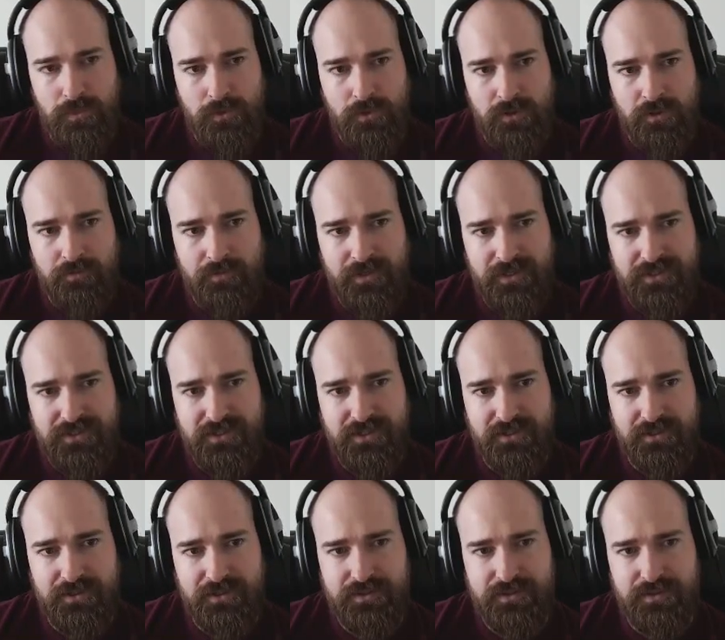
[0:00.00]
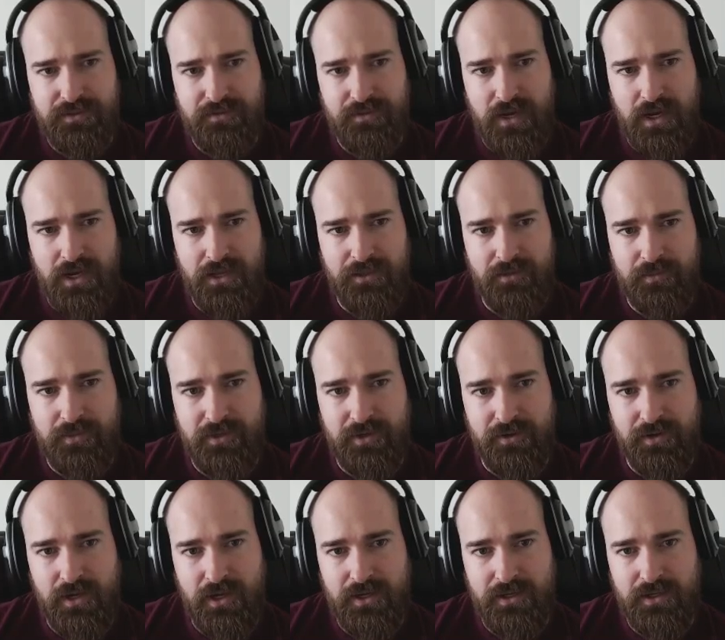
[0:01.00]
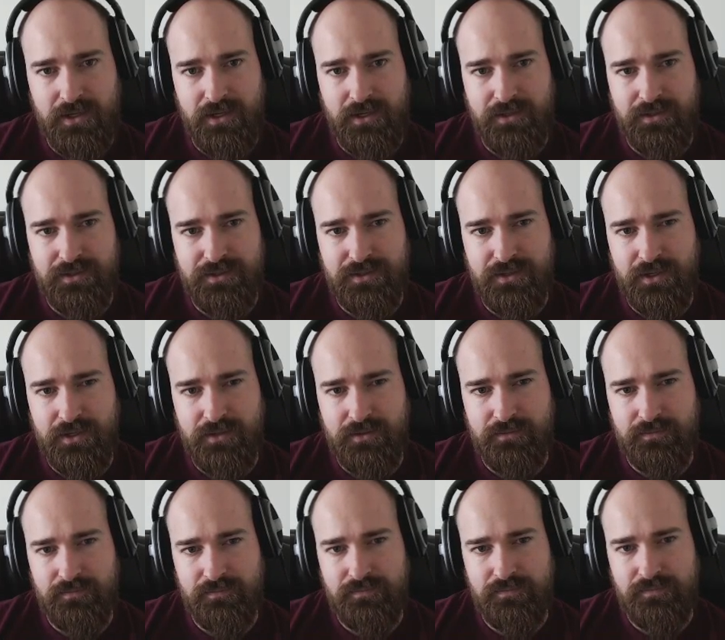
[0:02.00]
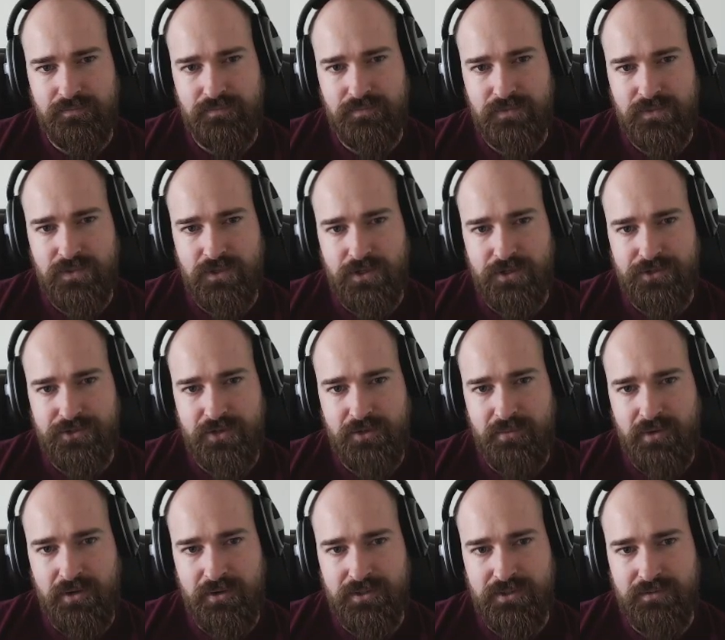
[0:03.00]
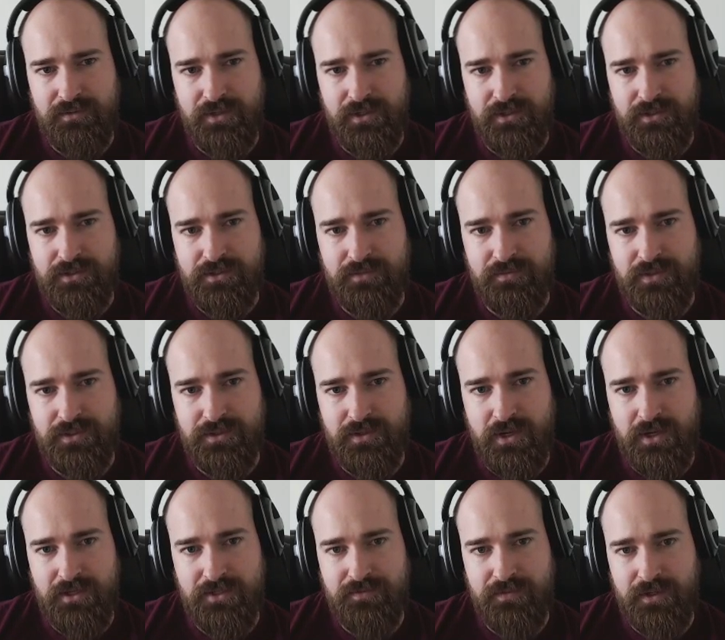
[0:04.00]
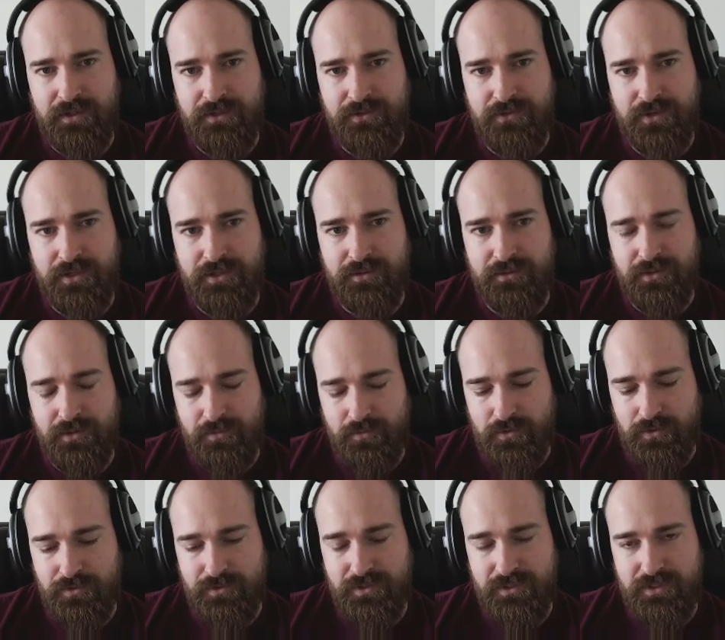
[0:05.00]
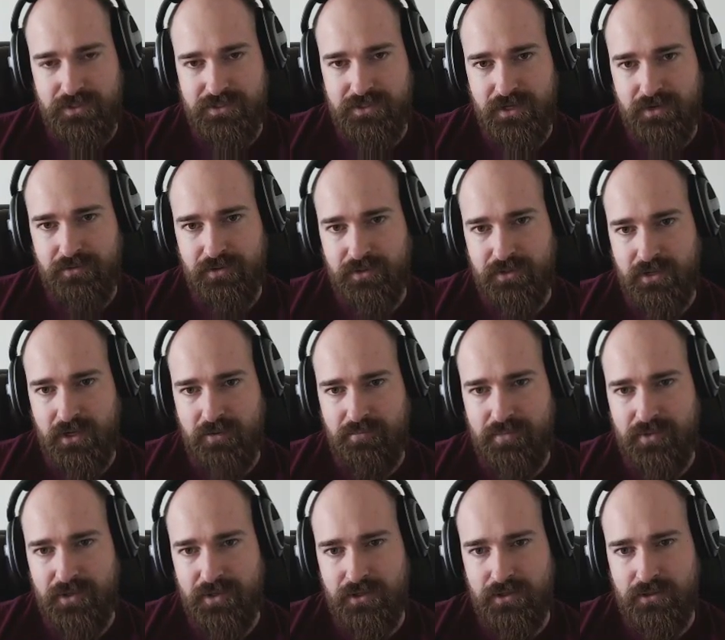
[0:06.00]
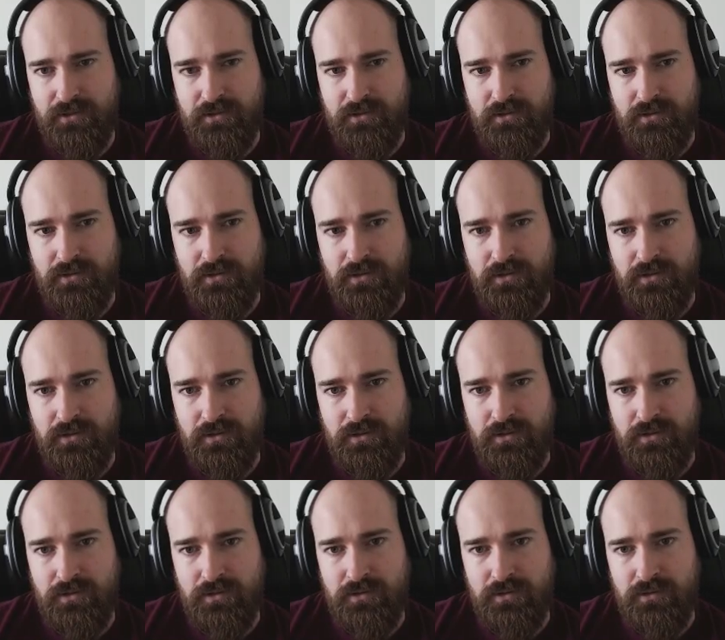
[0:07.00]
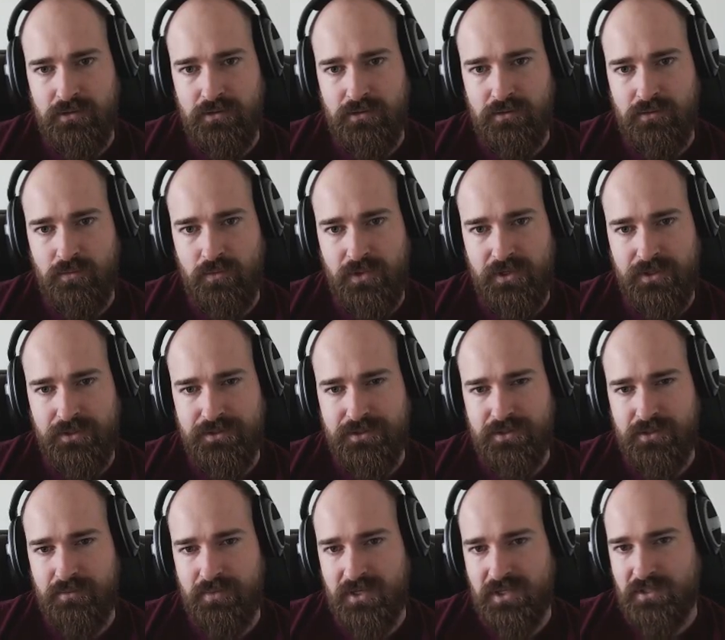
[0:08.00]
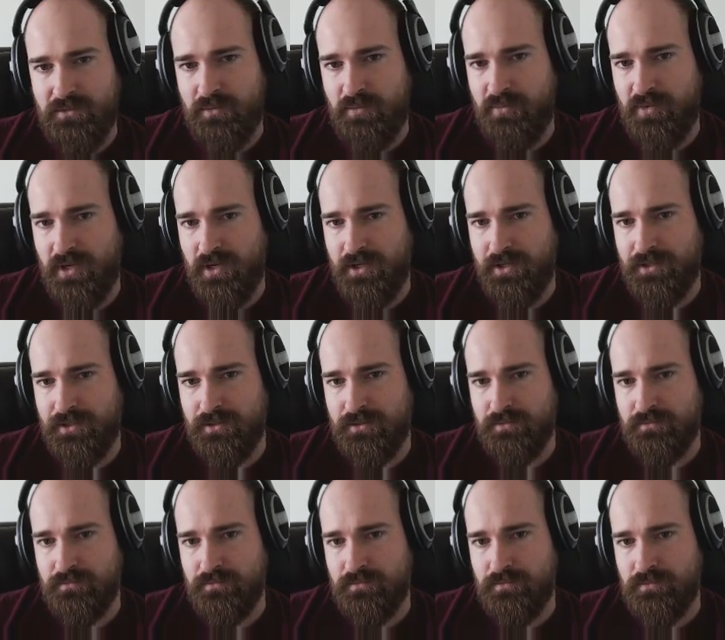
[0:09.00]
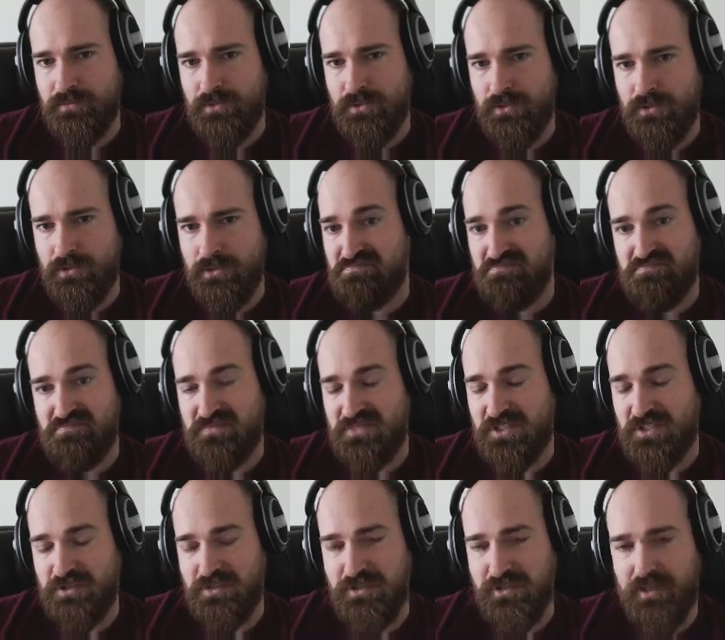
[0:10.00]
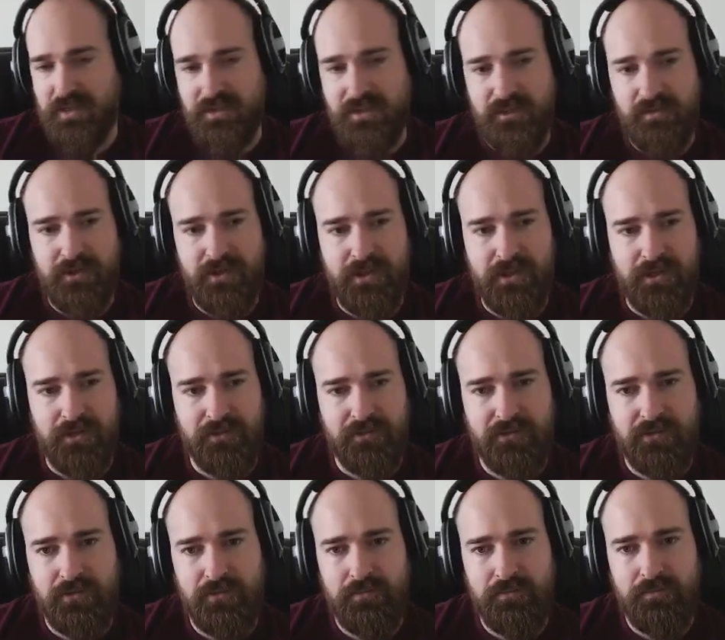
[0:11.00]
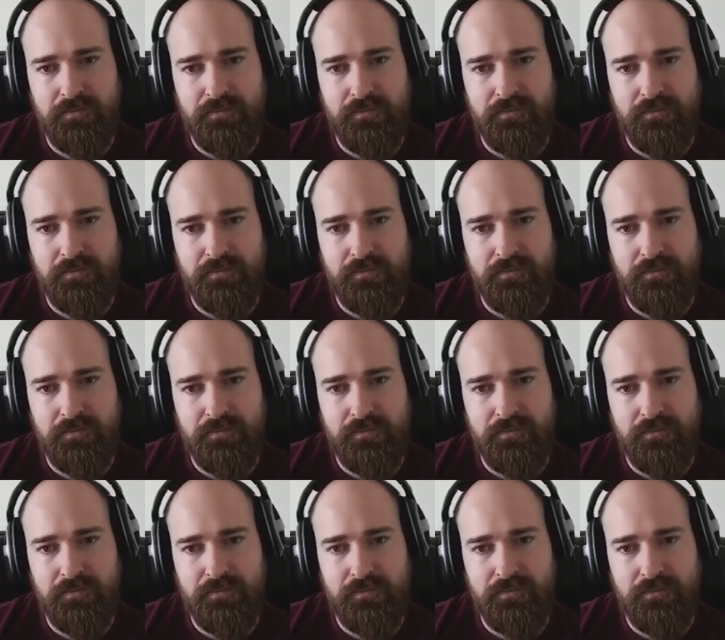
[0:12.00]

I find it sort of odd that we are not getting this yet. Strongest trade power in Sevilla. Sevilla is the highest value trade node in the world. It is definitely up there. What else could possibly be higher? I don't know, I can't think of anything else.